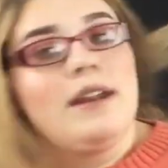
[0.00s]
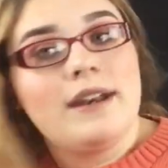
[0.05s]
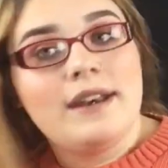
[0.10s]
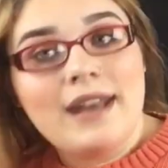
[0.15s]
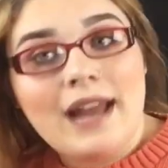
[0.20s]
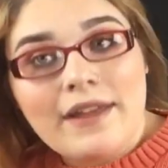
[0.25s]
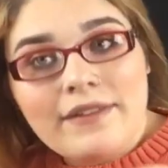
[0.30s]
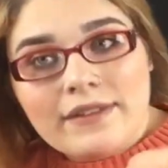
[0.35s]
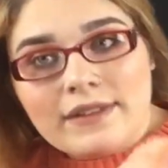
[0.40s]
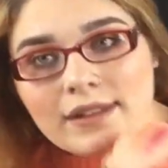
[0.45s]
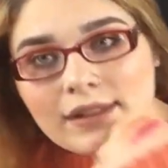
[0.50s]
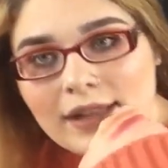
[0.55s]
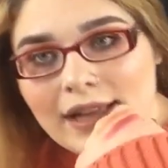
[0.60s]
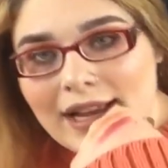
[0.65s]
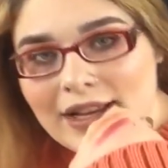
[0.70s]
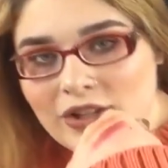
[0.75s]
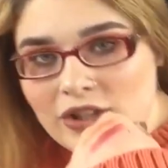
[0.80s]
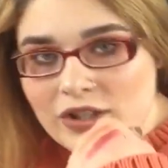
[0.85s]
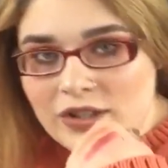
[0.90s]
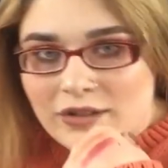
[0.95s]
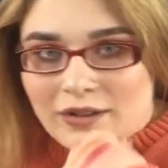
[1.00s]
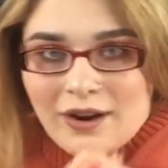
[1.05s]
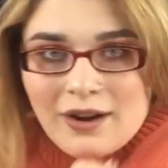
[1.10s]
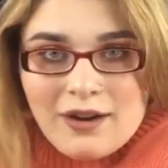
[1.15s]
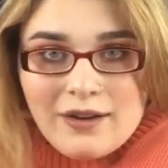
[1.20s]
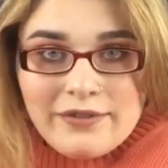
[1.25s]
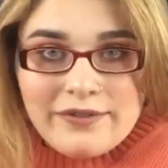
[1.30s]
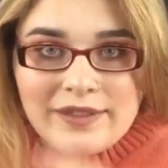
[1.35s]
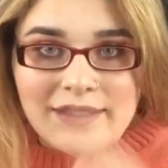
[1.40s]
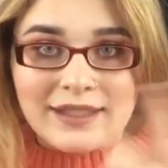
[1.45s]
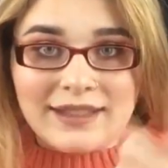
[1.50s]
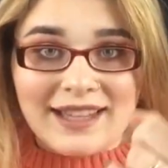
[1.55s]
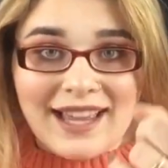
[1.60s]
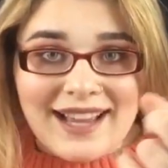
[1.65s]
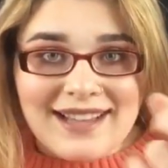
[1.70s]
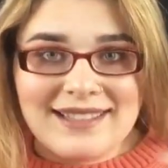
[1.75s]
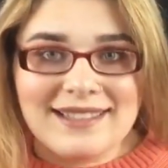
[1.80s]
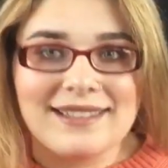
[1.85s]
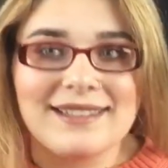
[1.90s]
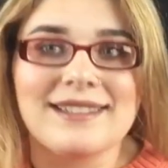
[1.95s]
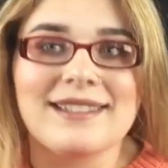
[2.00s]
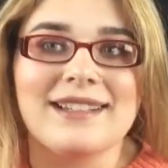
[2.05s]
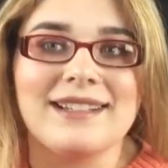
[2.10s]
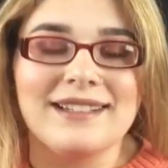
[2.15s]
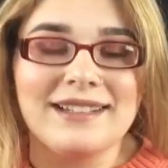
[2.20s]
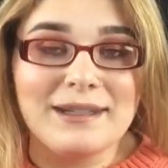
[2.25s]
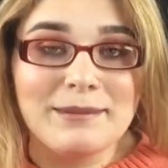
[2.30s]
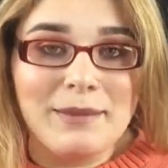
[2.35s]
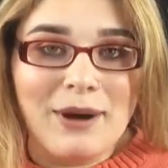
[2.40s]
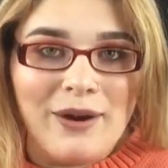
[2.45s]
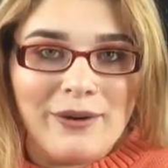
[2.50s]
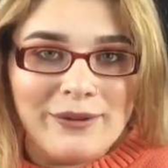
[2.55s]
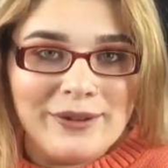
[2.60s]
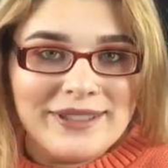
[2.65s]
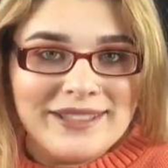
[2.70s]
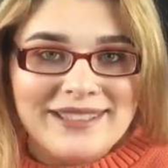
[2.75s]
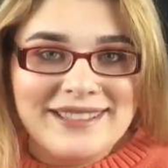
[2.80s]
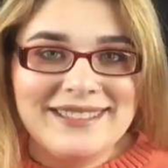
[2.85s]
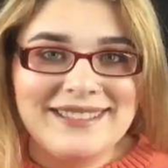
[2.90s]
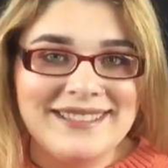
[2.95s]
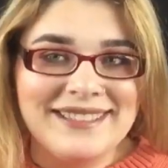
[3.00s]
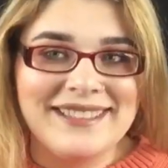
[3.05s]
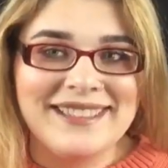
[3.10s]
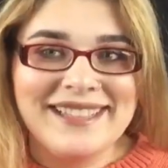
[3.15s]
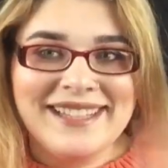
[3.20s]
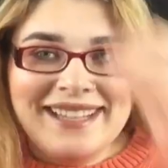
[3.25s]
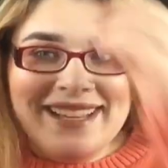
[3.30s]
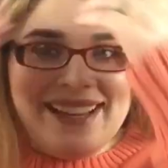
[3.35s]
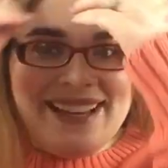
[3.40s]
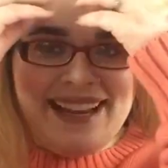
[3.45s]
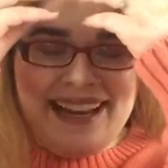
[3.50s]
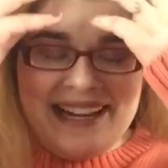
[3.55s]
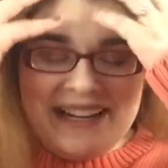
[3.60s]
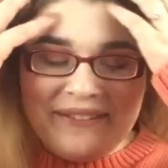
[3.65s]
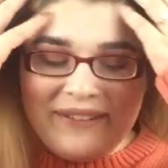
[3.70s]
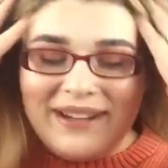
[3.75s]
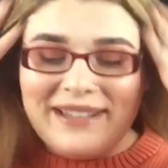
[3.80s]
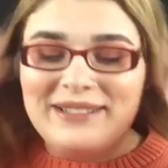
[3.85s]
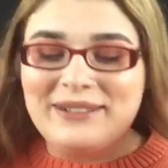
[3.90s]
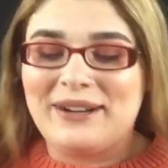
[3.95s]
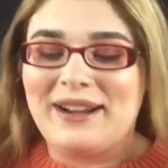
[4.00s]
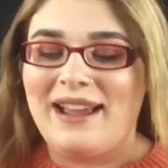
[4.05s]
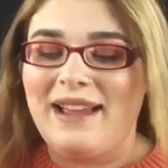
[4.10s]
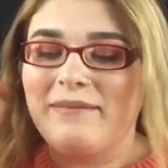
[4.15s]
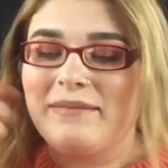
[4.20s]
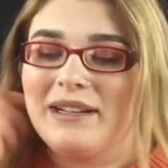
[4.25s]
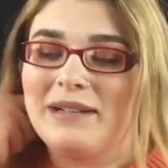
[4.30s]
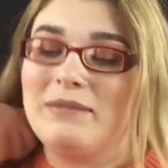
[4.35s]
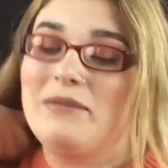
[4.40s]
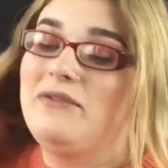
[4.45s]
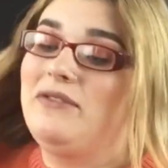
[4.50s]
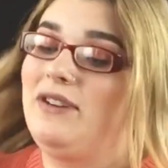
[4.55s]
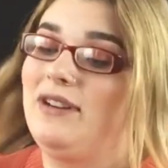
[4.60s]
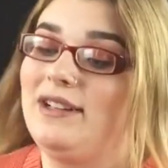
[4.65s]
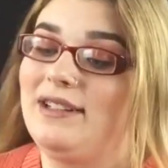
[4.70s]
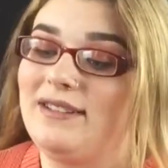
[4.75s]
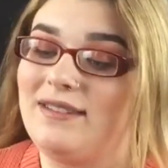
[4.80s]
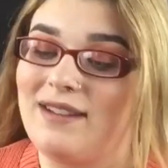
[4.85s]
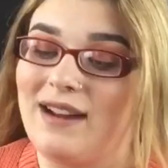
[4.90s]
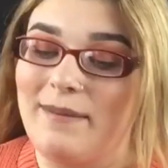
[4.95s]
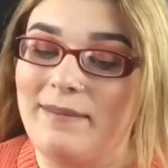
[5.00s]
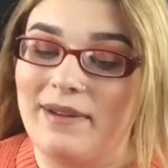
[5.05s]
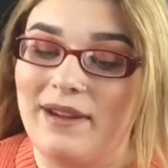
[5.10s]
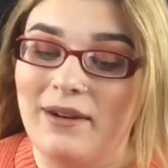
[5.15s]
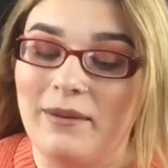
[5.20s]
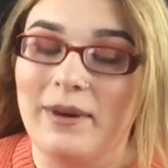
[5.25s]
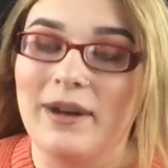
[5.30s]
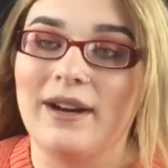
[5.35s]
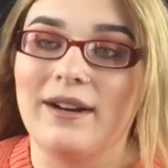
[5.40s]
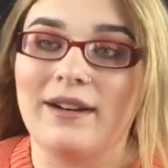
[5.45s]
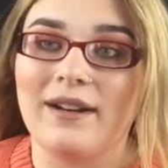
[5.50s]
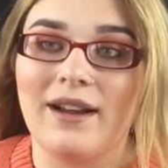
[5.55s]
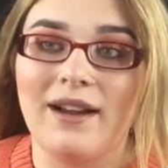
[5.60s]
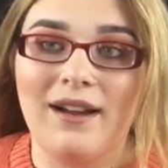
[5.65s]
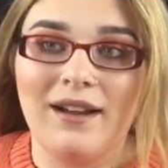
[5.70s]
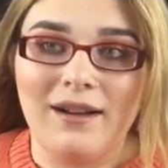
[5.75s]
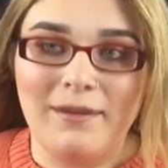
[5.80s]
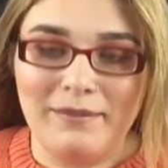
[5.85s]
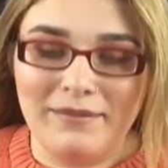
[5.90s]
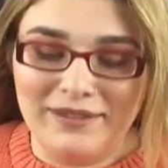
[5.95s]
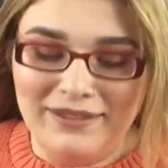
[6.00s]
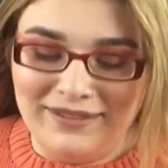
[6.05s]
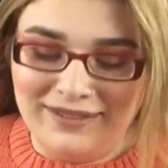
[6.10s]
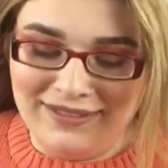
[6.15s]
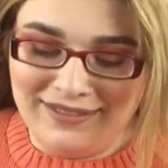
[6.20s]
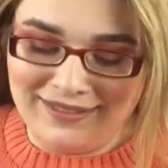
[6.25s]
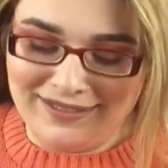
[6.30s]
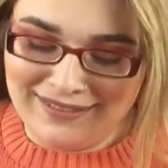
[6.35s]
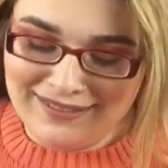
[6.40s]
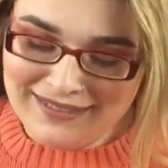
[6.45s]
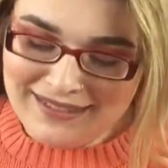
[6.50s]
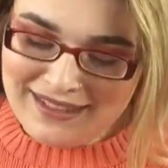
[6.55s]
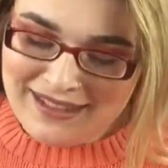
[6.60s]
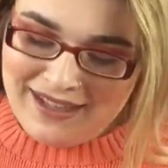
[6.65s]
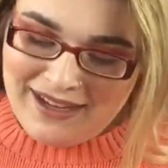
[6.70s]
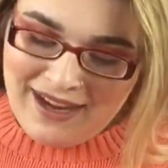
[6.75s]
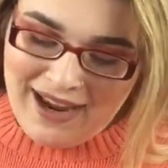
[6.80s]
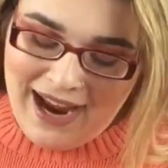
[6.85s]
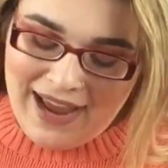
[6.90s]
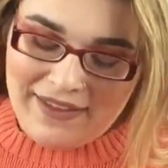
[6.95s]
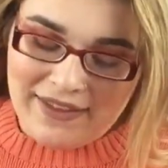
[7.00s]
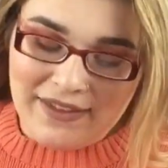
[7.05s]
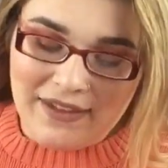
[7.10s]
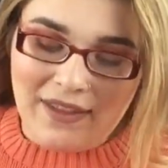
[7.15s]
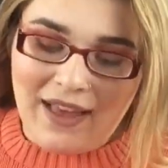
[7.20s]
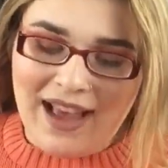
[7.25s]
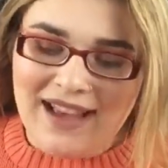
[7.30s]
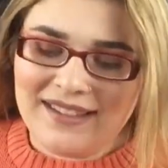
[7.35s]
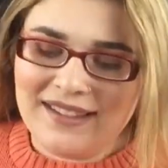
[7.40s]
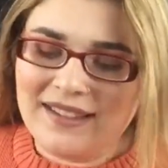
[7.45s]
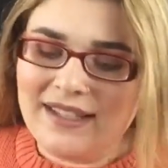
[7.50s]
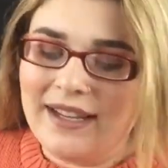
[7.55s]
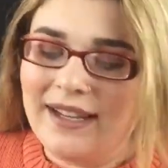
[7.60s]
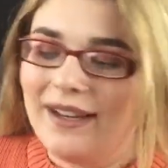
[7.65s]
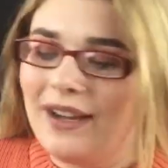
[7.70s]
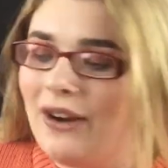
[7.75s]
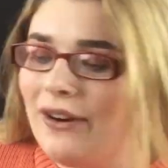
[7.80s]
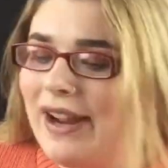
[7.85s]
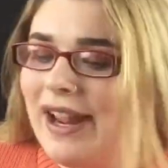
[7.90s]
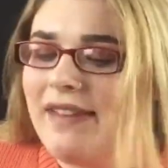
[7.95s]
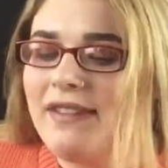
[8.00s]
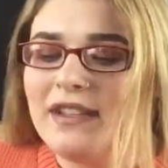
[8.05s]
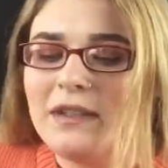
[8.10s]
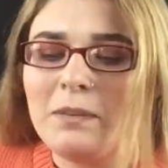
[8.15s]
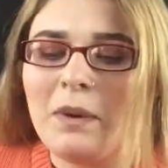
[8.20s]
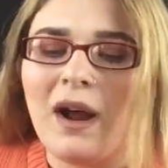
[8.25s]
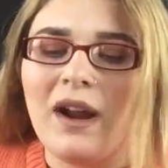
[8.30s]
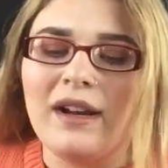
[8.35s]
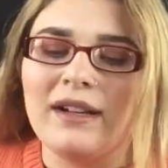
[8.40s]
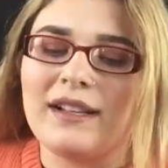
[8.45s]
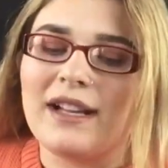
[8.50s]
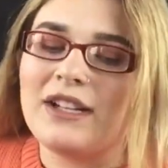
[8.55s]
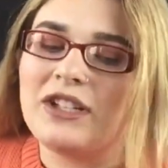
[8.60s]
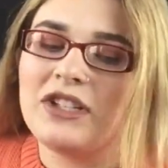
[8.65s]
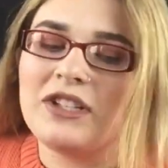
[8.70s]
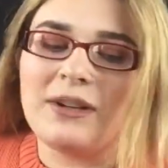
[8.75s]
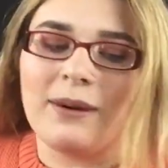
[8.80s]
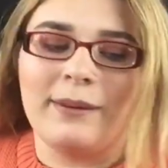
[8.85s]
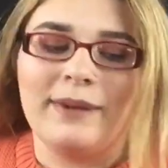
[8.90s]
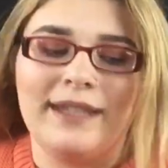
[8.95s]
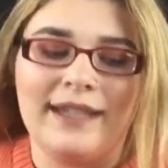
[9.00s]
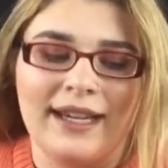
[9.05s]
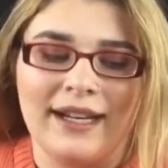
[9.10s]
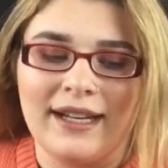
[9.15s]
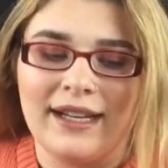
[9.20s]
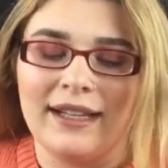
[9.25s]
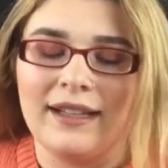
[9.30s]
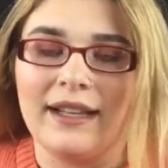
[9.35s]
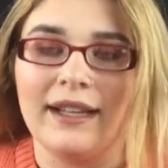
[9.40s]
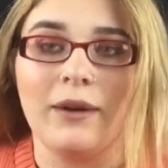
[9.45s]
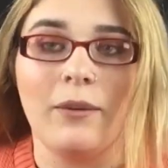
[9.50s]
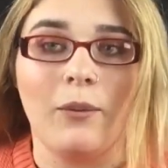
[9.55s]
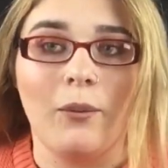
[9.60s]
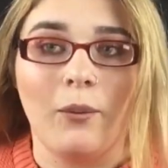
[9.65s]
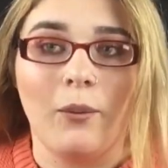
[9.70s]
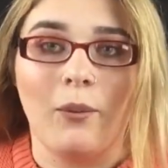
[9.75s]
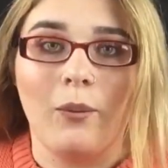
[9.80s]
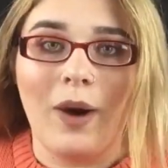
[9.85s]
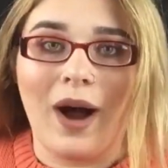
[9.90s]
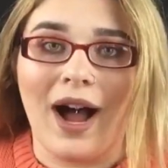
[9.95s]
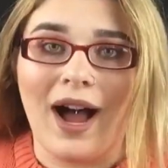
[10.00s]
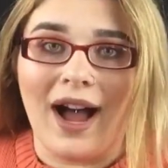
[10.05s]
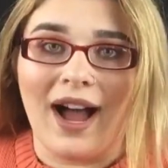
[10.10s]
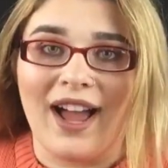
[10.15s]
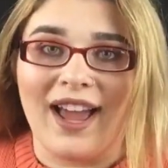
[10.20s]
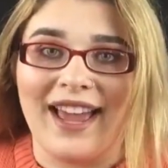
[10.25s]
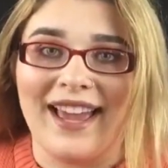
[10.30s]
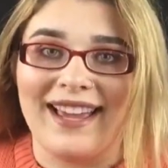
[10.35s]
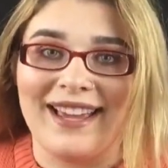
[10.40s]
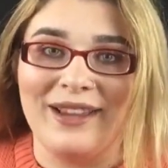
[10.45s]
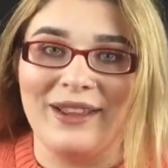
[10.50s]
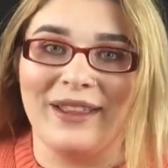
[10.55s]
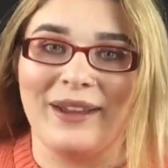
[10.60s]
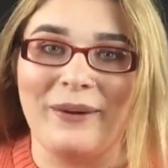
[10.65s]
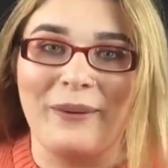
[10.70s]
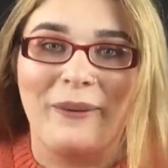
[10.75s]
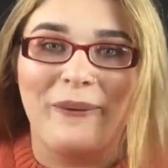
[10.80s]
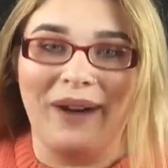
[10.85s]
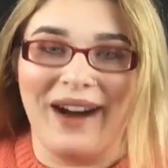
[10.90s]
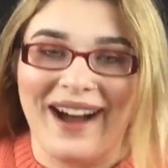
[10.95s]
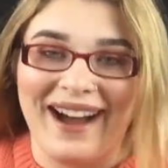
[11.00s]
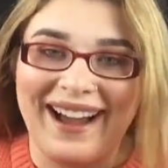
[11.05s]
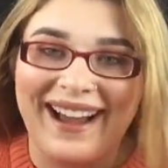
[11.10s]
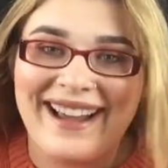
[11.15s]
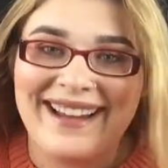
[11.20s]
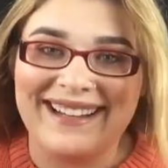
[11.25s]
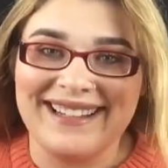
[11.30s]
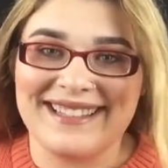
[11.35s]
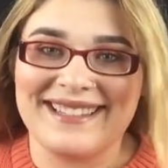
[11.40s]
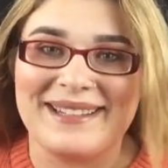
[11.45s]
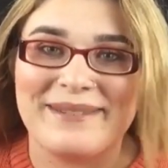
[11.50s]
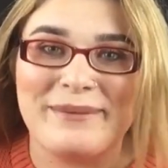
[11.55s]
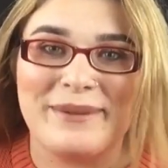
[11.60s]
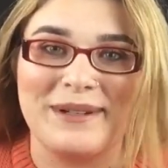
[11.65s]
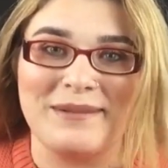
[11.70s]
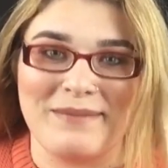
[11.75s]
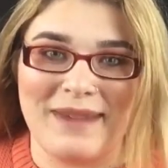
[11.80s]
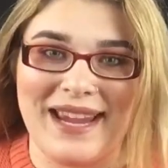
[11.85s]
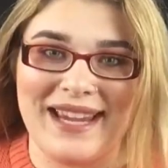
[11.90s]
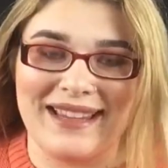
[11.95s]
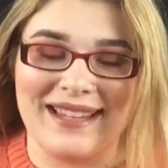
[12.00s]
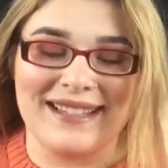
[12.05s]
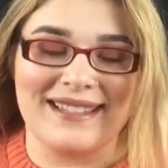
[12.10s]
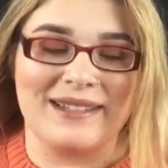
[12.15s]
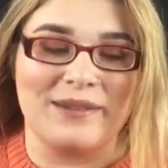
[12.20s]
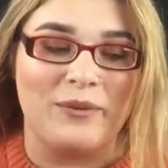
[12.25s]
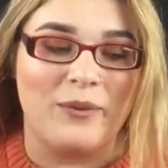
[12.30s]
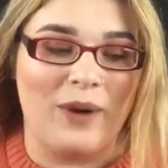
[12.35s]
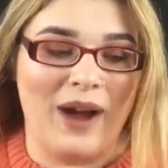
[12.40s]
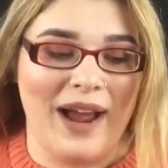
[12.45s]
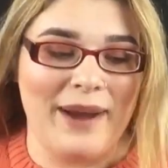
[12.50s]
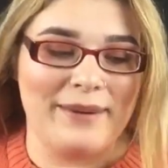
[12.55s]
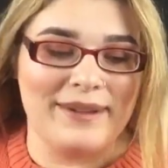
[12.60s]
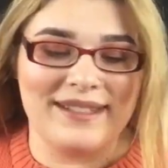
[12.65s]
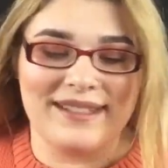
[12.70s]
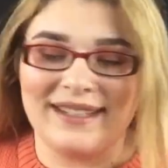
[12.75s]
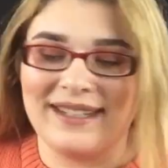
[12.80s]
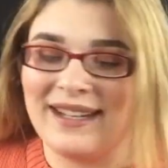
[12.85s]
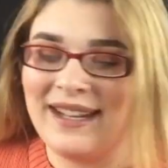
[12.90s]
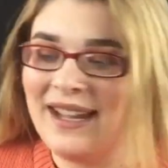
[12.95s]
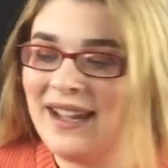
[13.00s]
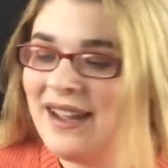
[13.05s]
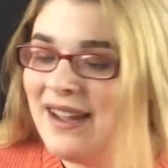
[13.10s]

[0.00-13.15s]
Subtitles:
Now that the lashes are off, the glasses can come on. Anyways, okay, I'm gonna move on and stop being weird. And then the last thing, okay, this product, I just don't get it. Like, why? Like, why did someone make this, and why was it?